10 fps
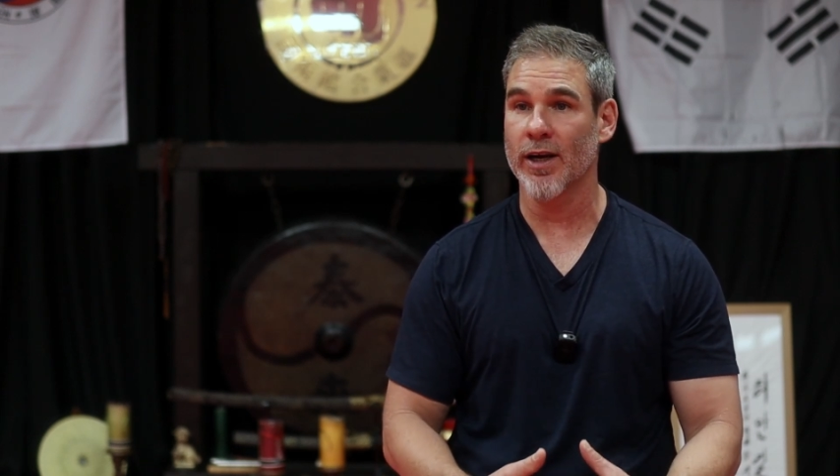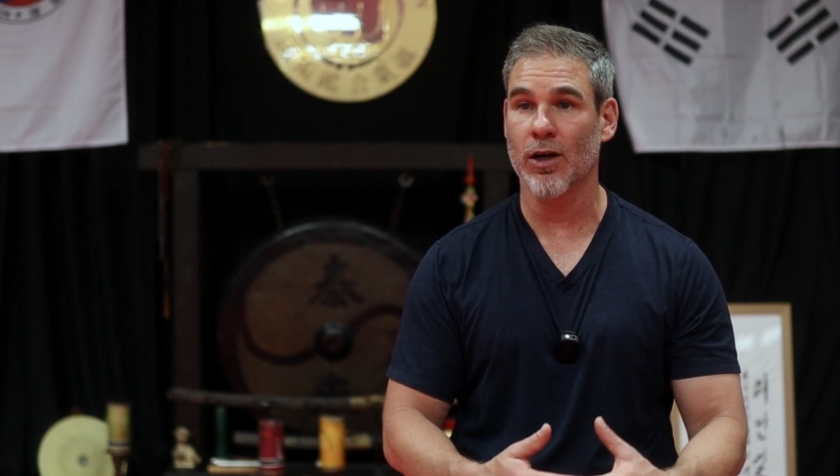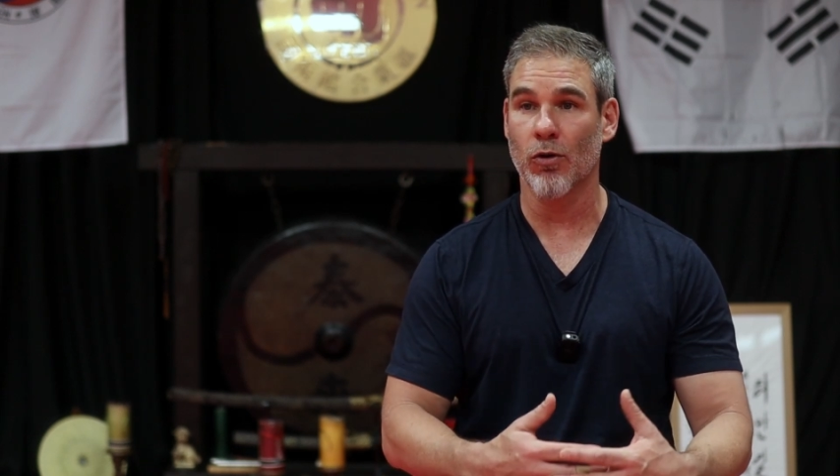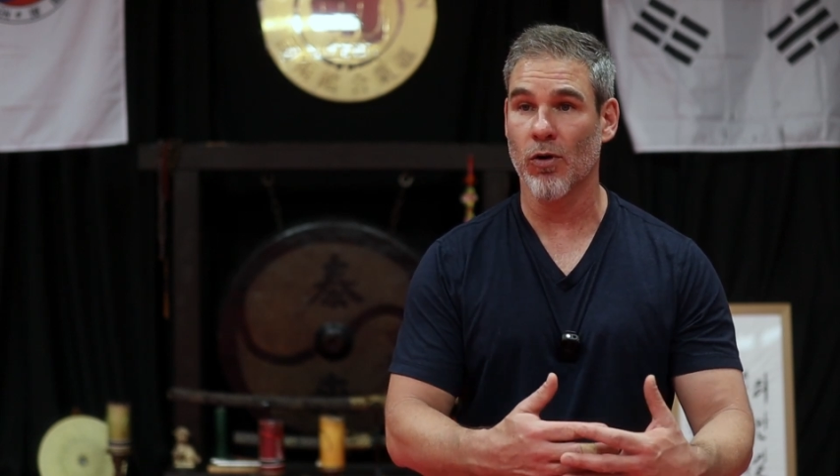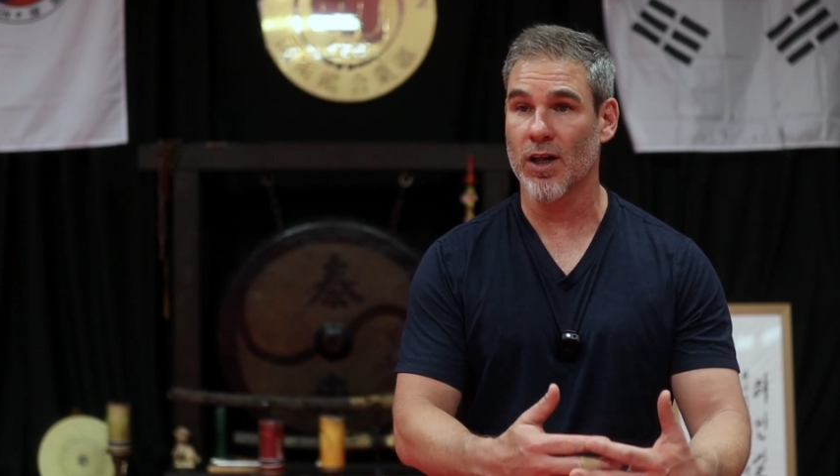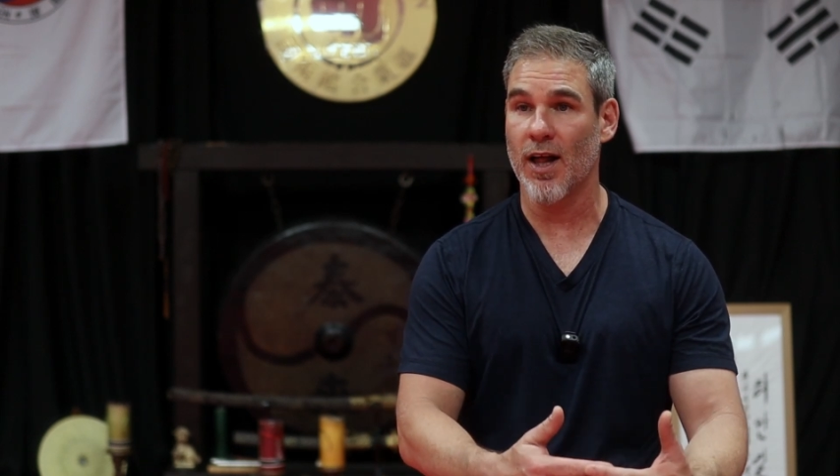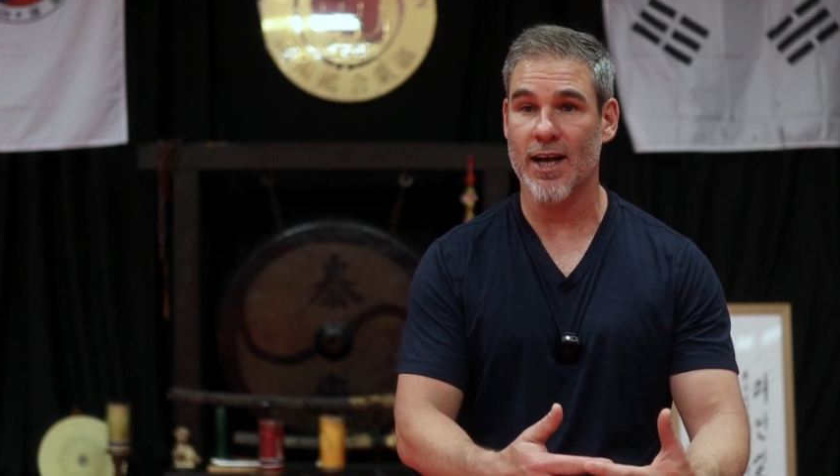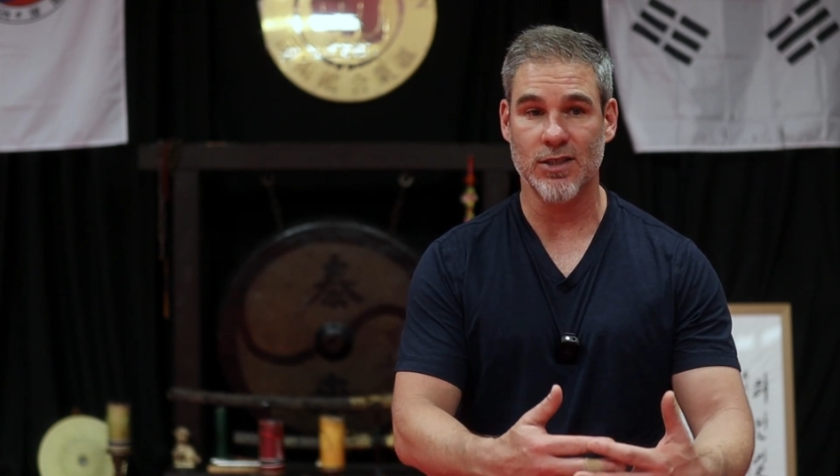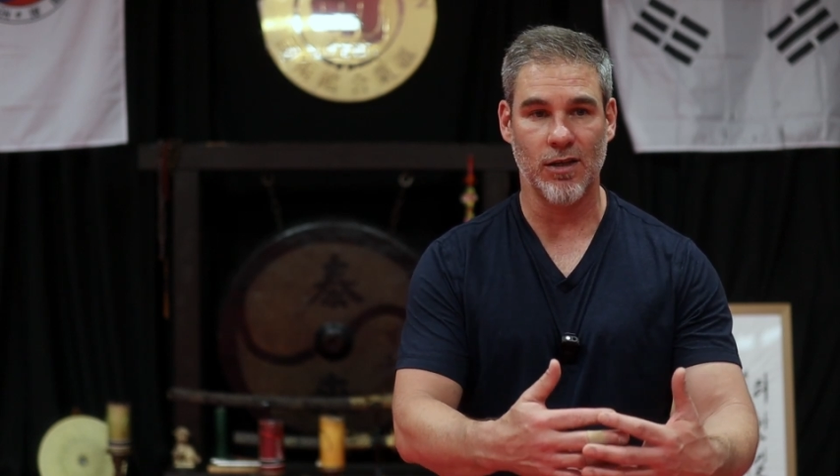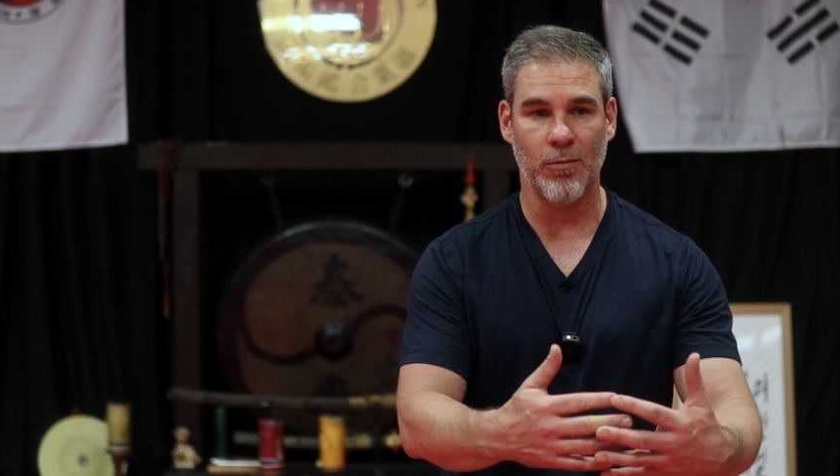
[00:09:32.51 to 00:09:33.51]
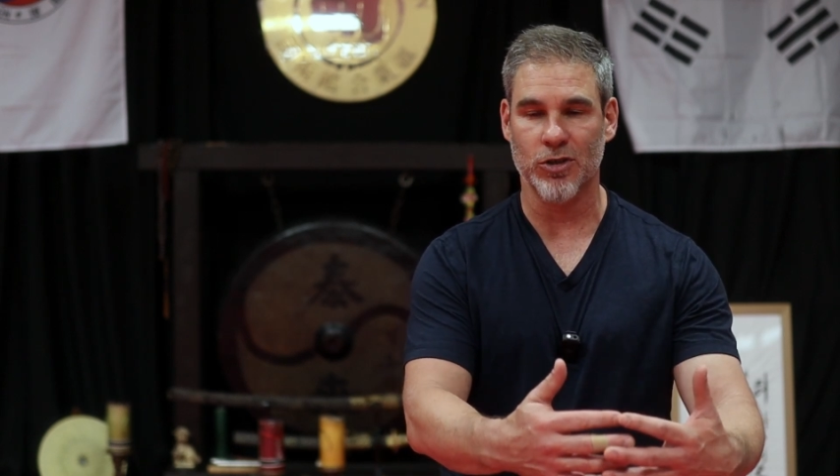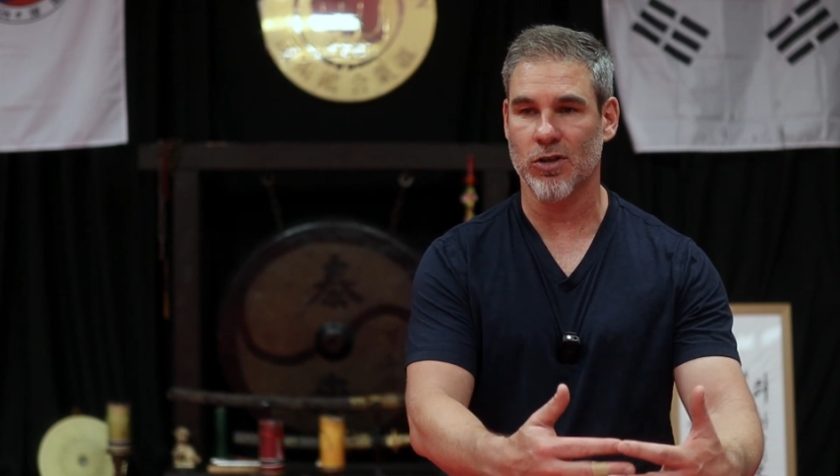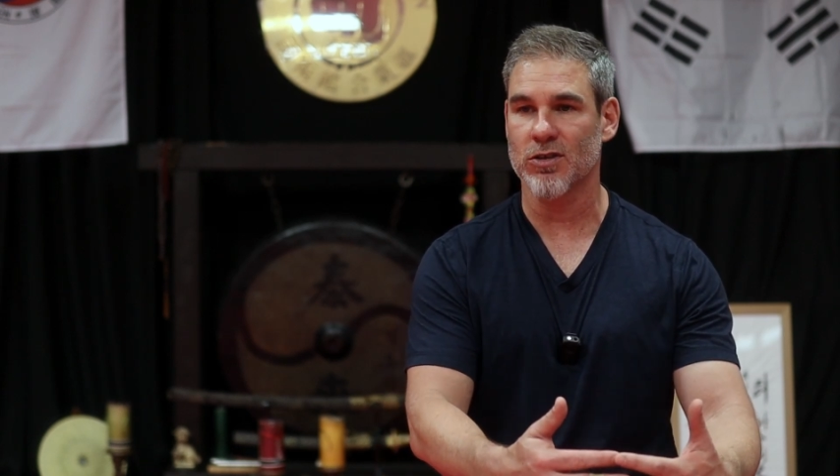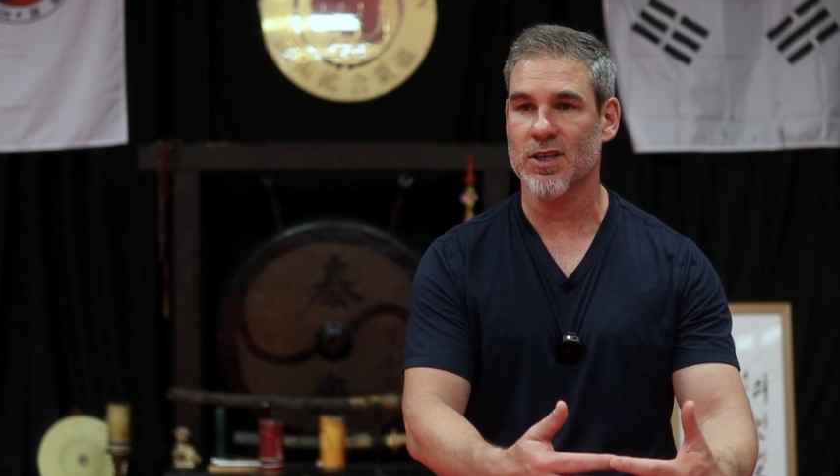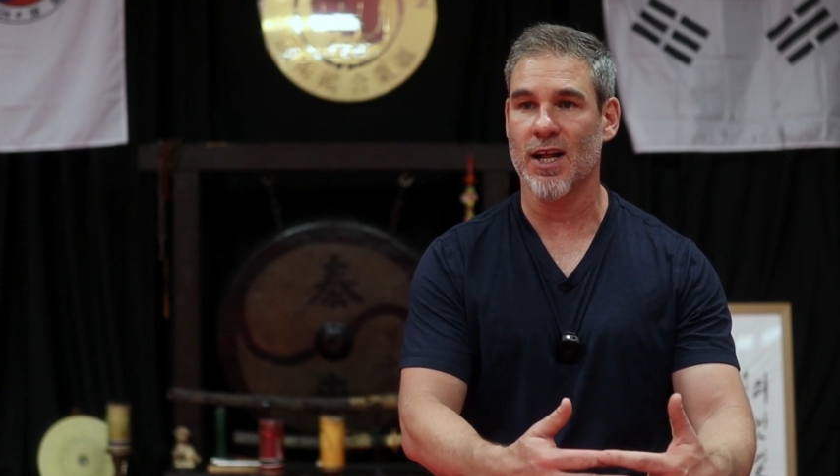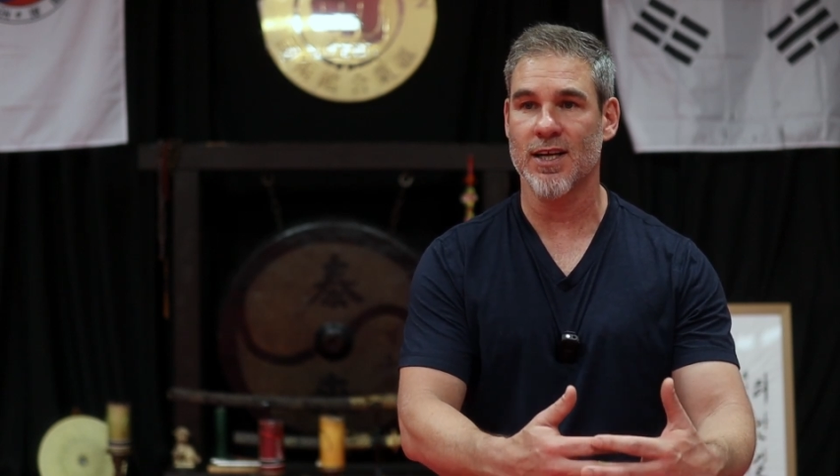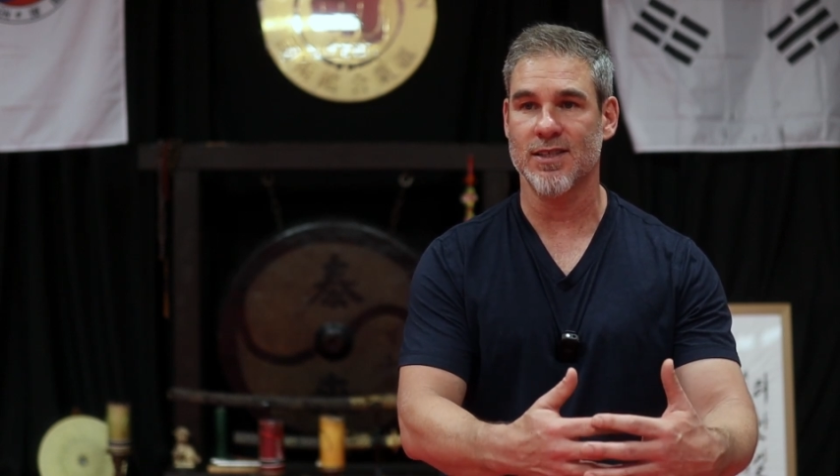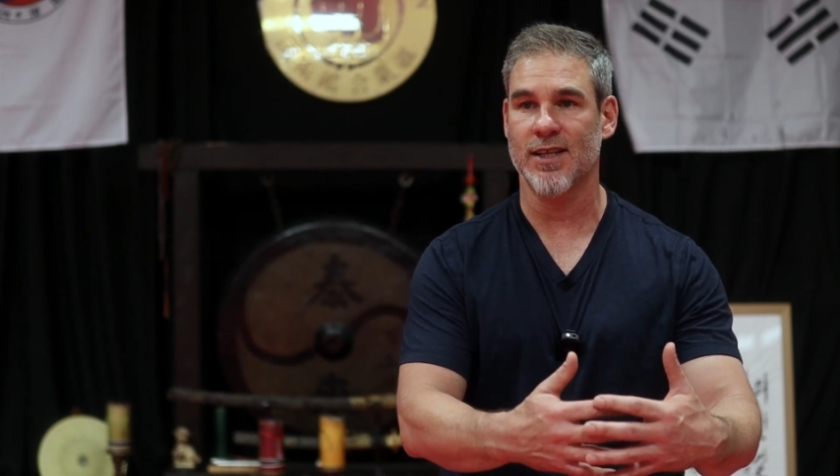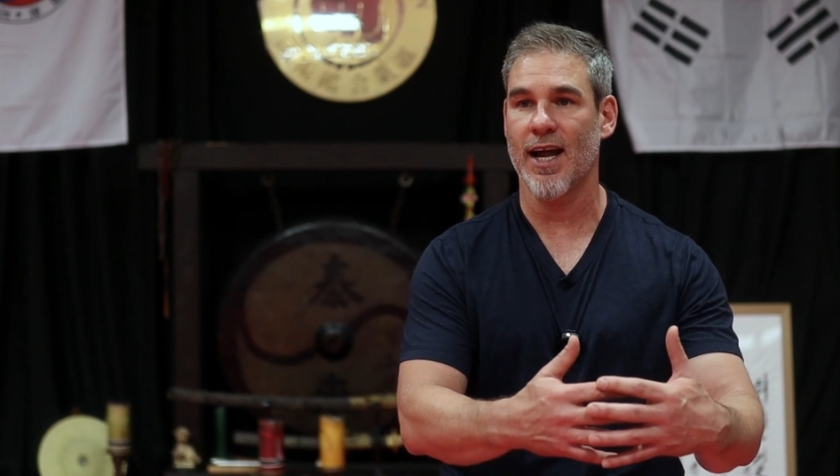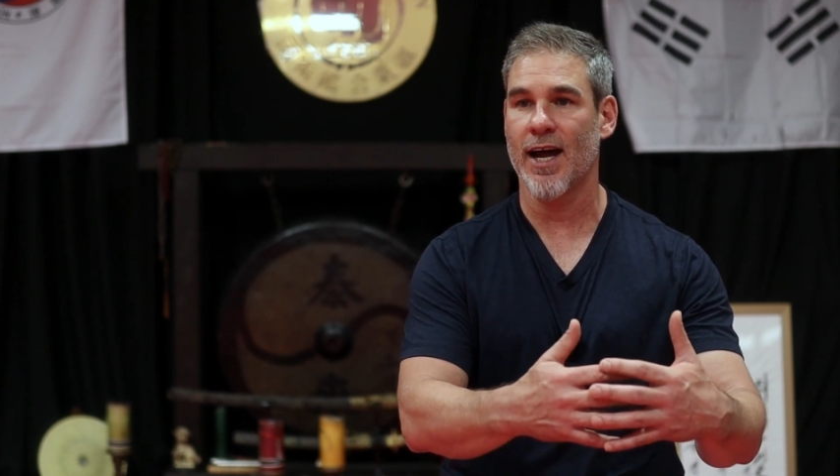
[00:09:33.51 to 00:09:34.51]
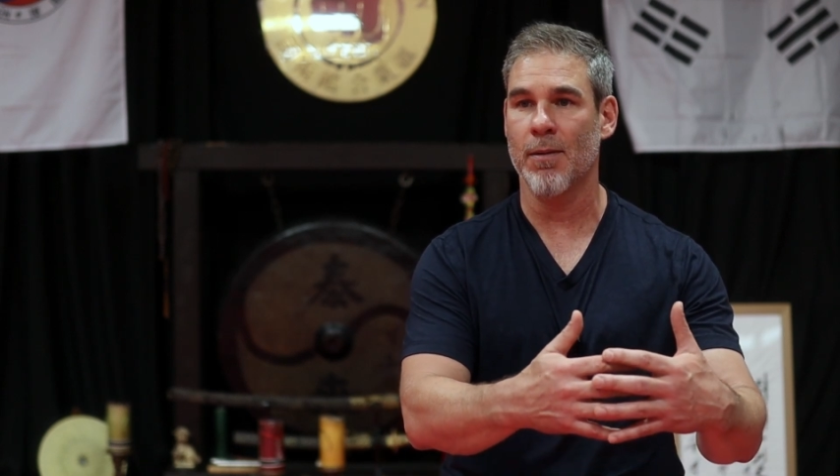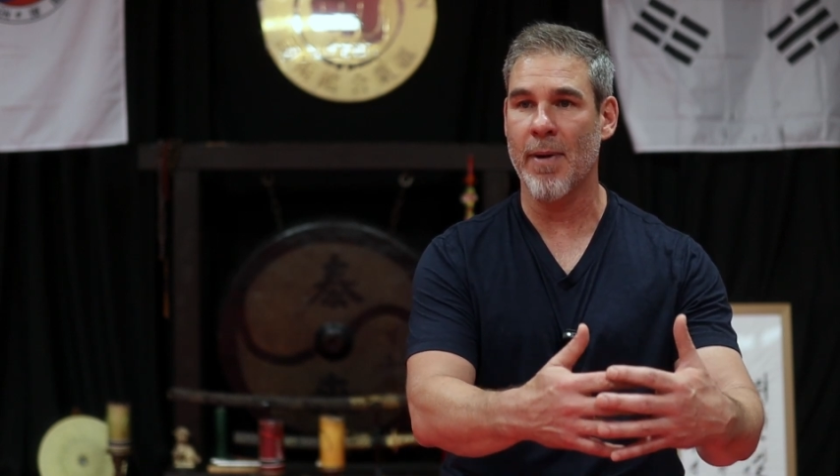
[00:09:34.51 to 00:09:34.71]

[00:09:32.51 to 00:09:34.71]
I could go to a martial arts class that had